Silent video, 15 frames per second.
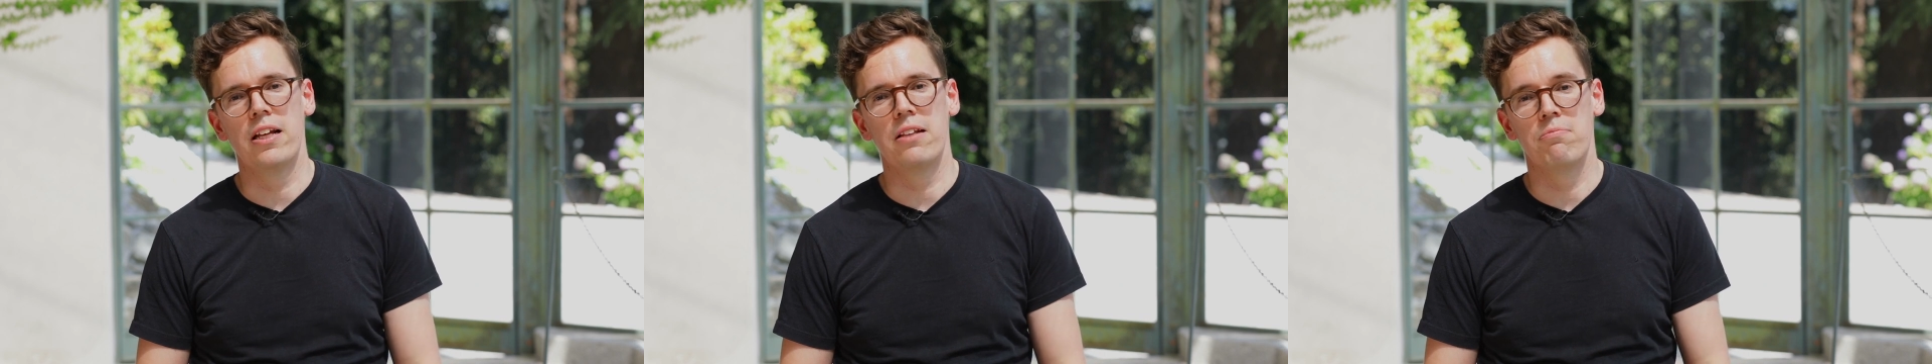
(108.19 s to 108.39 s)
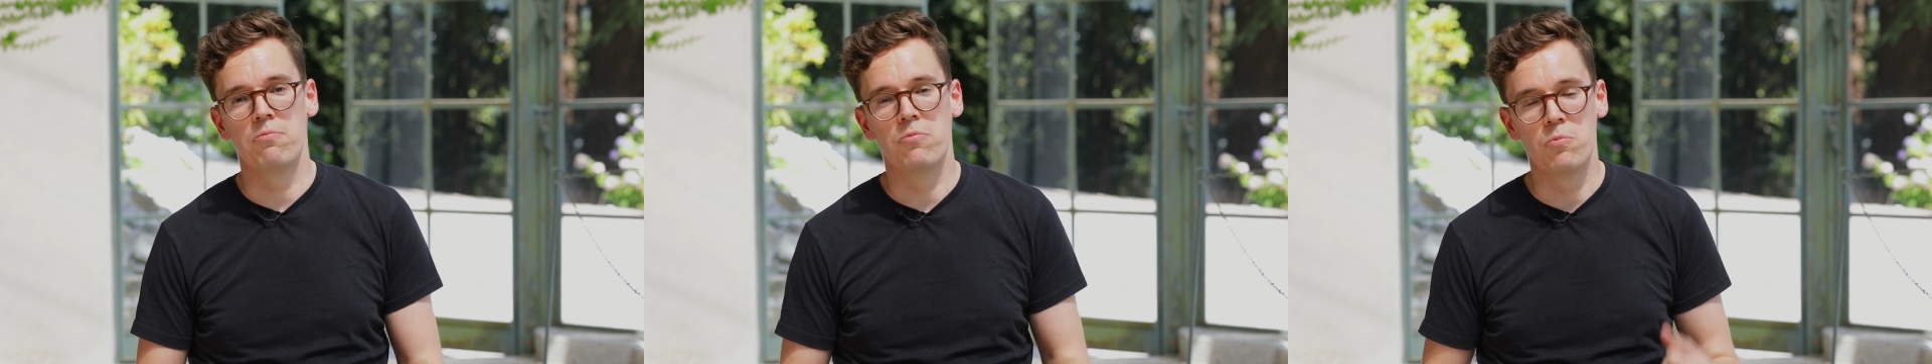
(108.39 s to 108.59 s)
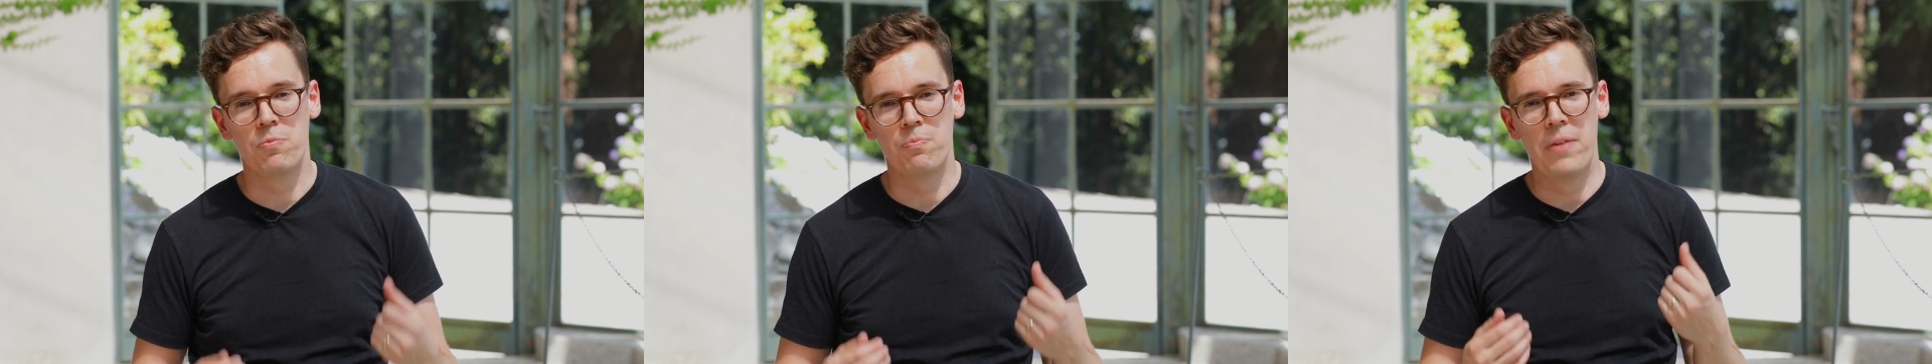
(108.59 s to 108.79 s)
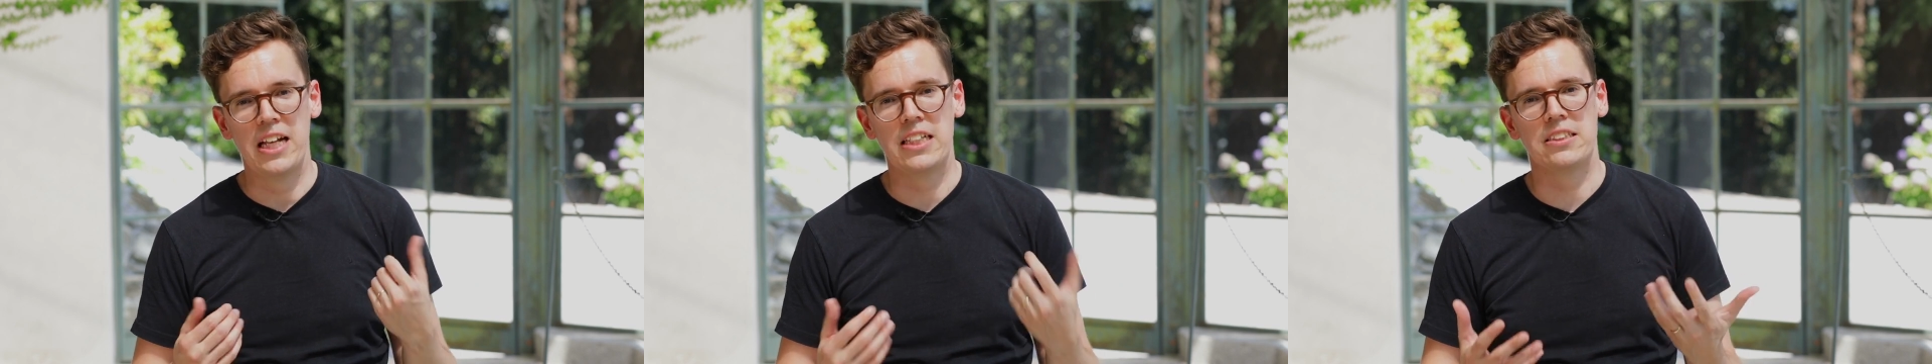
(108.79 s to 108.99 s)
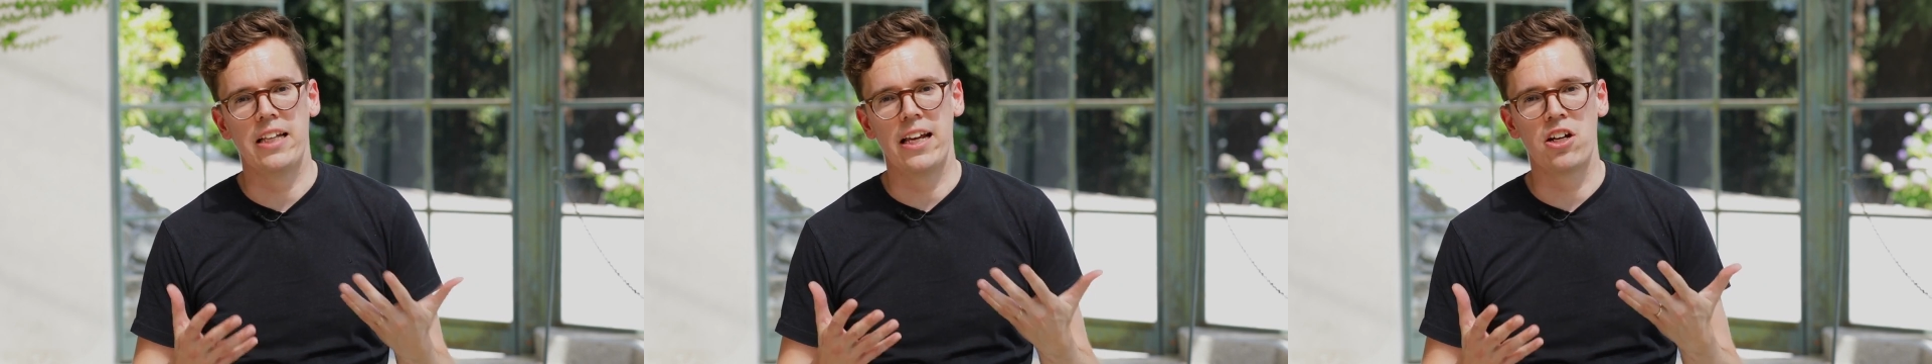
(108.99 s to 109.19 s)
that
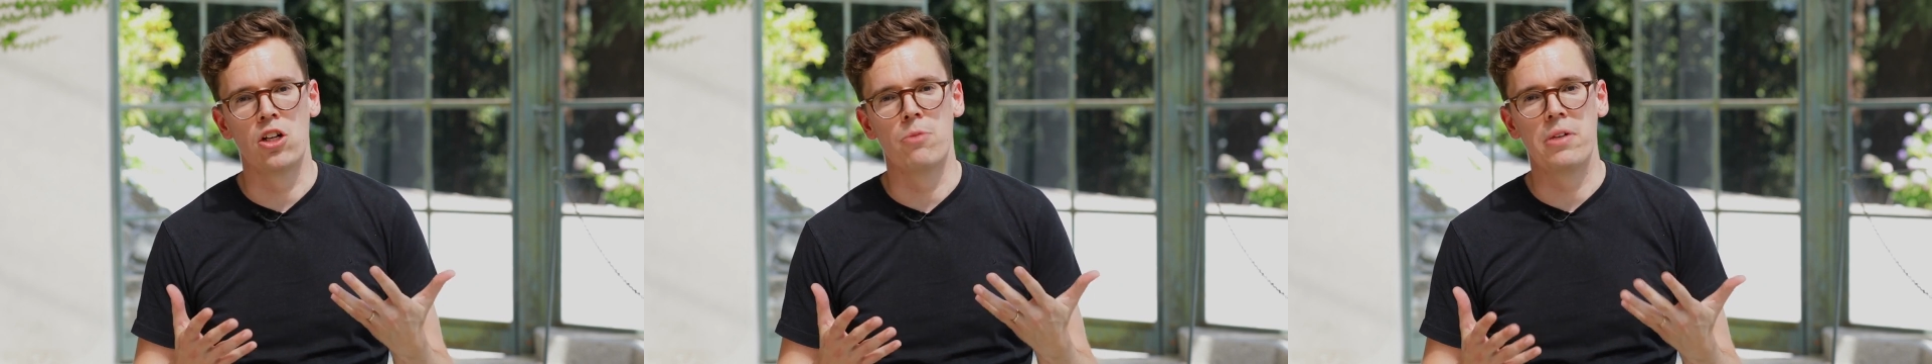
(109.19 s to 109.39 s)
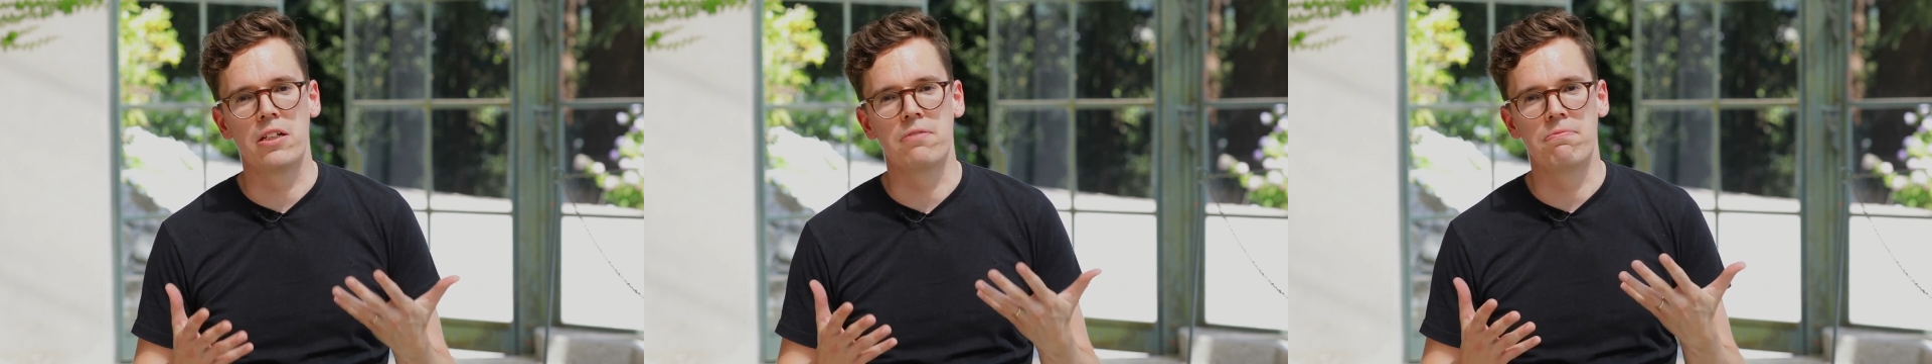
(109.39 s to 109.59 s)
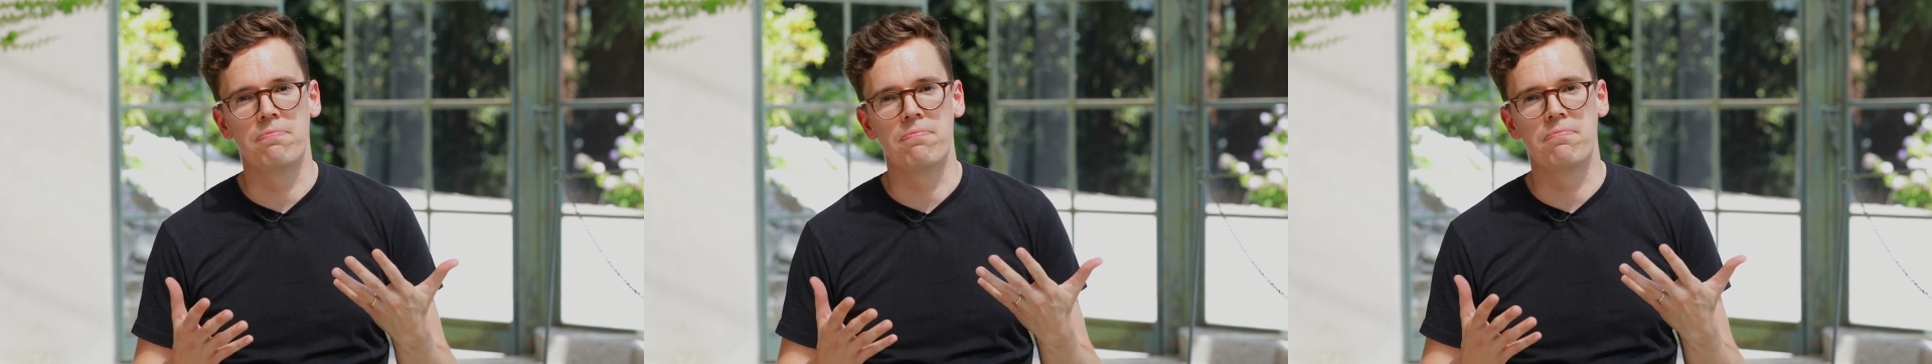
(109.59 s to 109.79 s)
makes economic